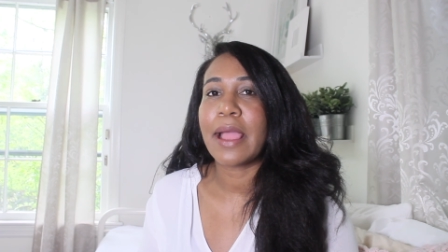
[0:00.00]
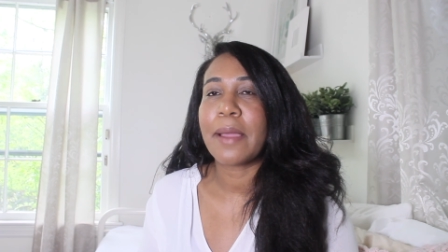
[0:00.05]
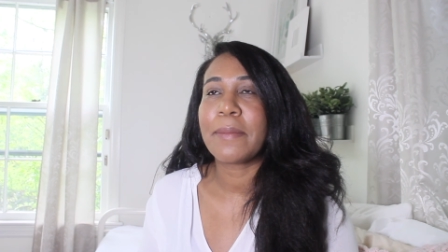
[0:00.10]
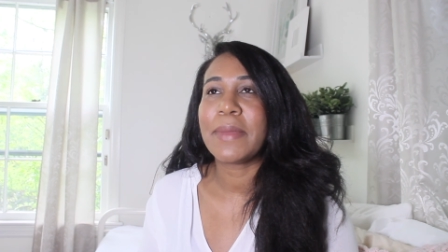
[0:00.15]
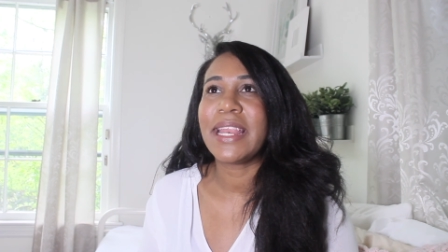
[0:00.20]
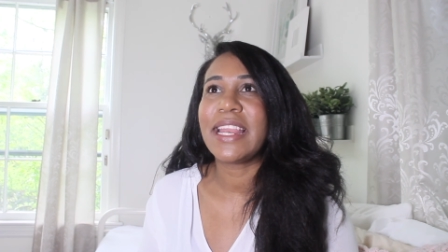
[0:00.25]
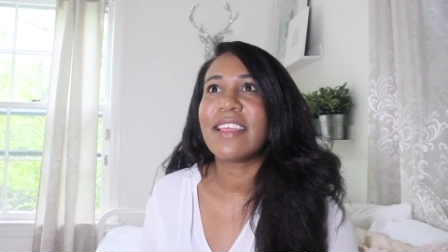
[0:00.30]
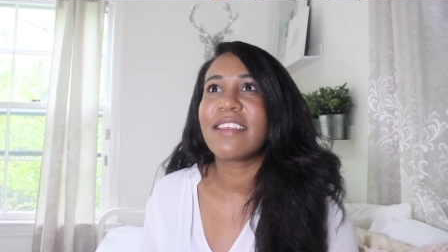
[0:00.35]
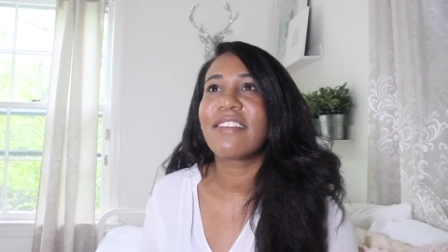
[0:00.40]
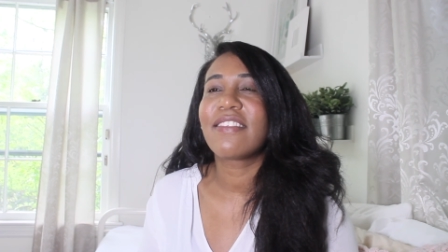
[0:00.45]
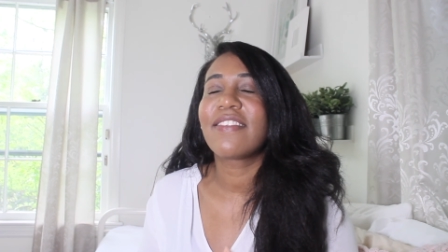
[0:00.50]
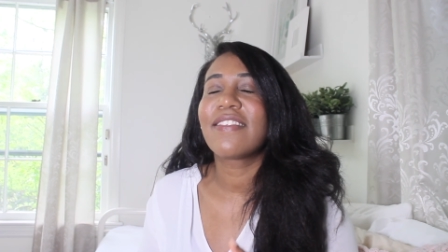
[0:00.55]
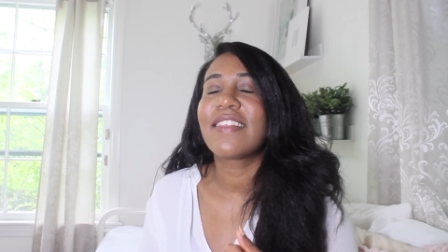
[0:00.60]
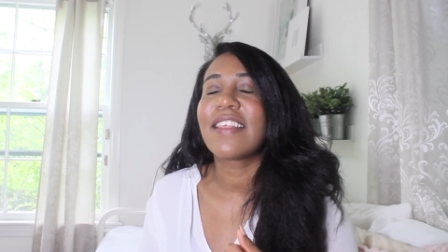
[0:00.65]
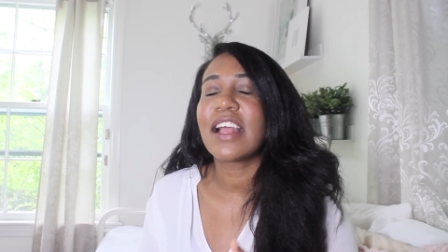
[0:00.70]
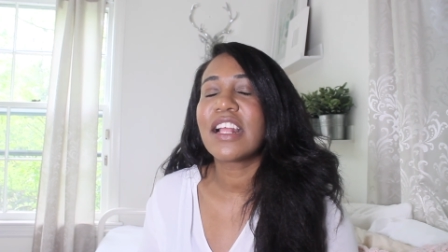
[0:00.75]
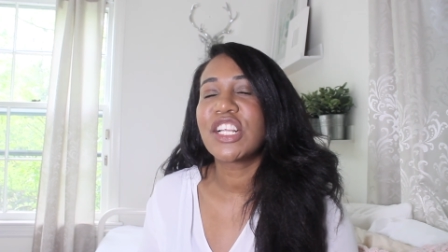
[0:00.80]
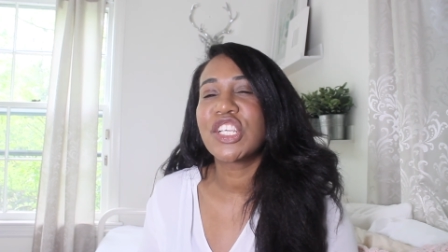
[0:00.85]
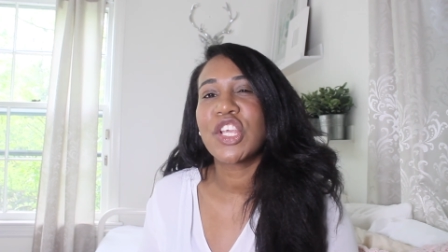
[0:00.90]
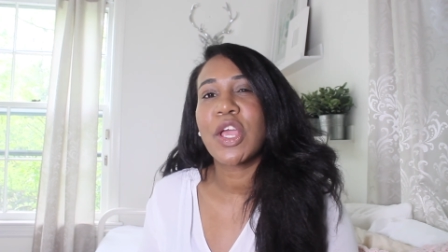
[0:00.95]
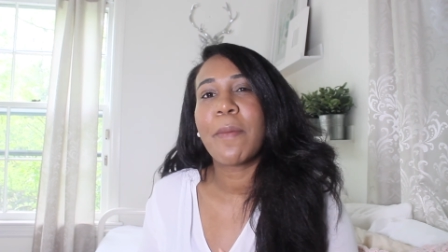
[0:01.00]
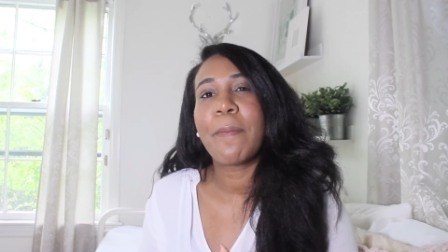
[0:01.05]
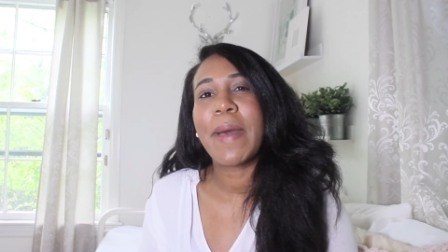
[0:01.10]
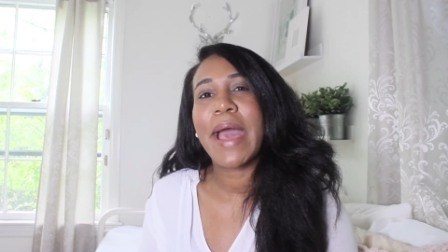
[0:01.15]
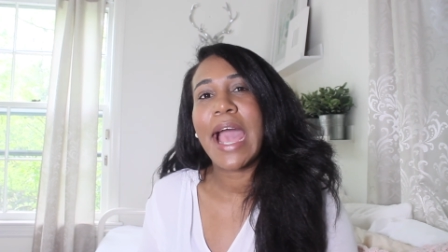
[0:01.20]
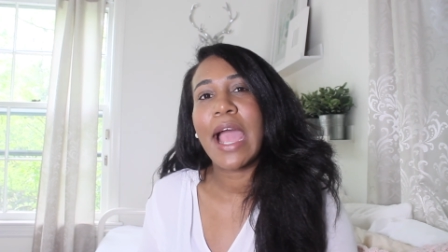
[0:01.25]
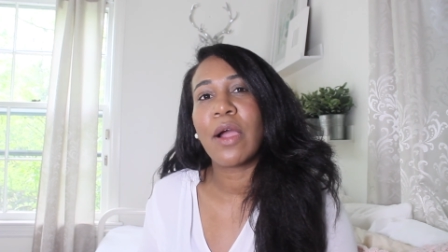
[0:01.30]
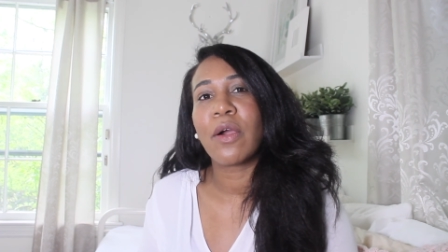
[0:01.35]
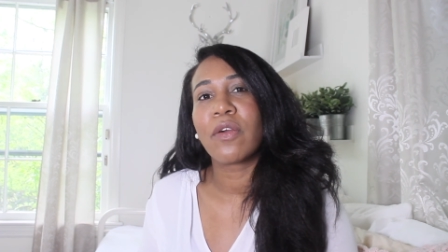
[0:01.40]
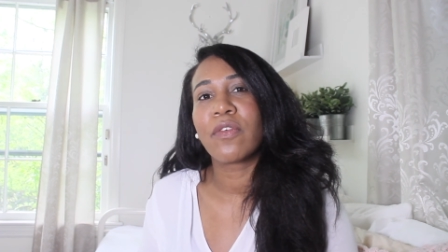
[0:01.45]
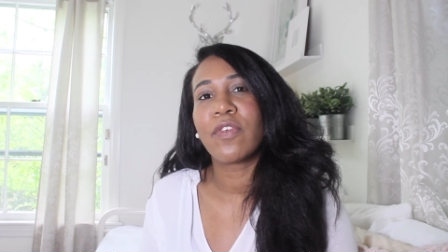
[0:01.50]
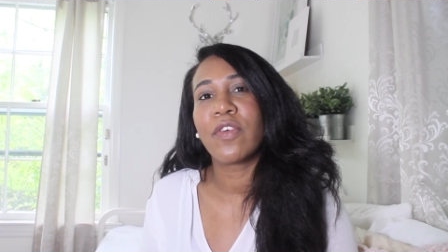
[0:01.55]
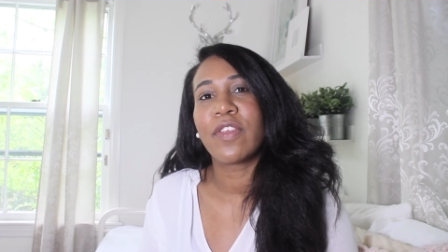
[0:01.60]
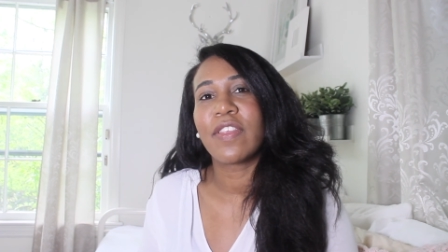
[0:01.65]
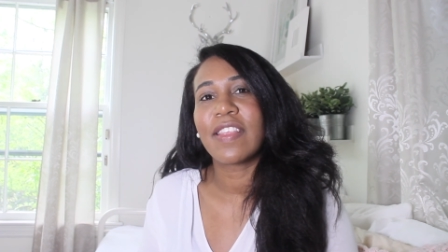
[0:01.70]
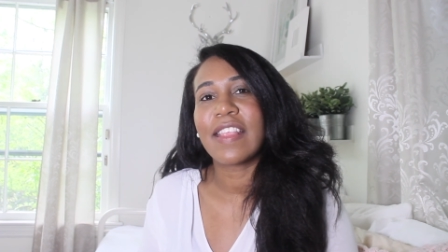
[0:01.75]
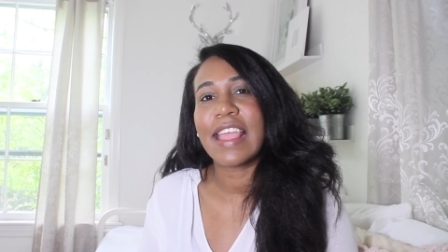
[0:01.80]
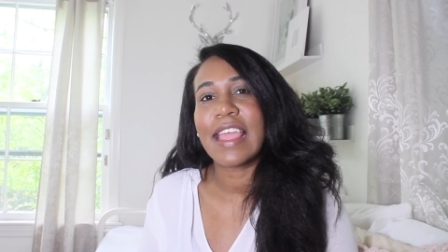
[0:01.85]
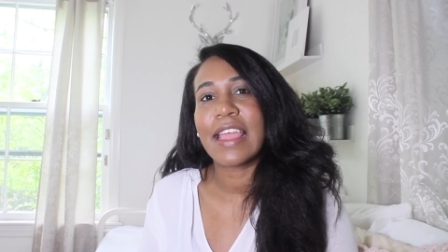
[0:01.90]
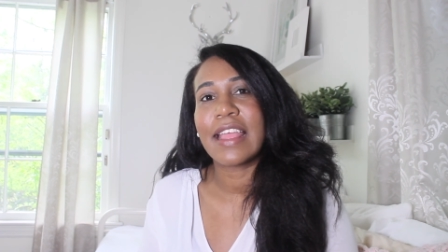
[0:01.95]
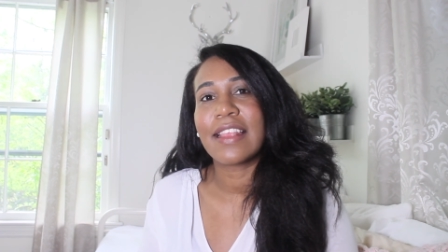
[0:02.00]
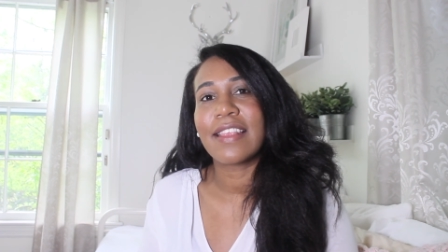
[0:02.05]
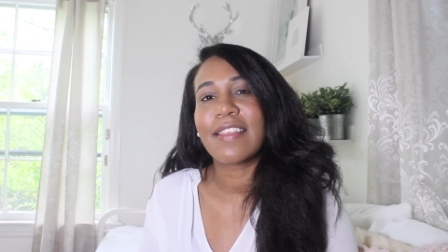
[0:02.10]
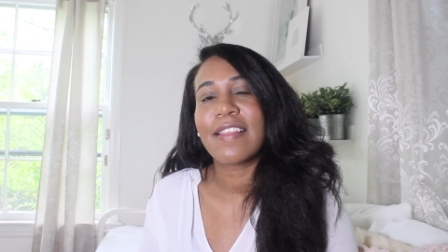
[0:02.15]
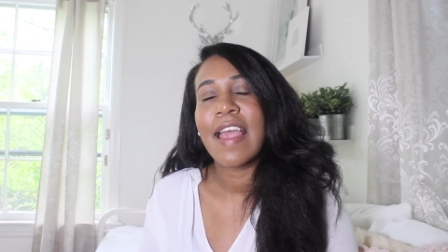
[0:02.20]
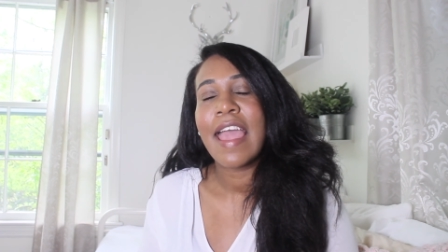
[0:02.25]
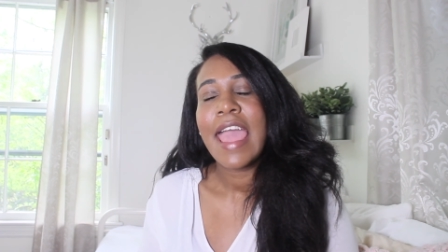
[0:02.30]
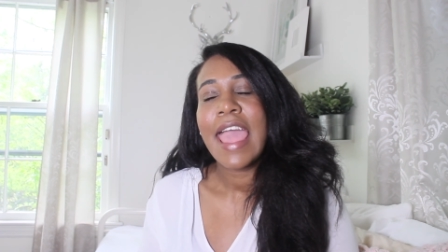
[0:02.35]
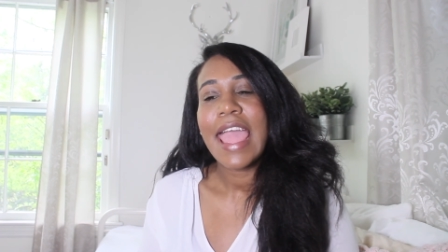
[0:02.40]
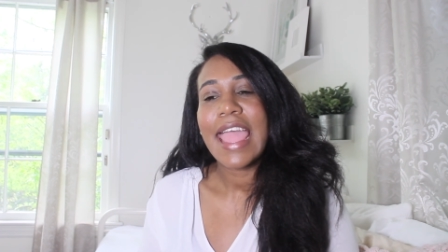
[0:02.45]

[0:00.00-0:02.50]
I mean, it's such a powerful stance.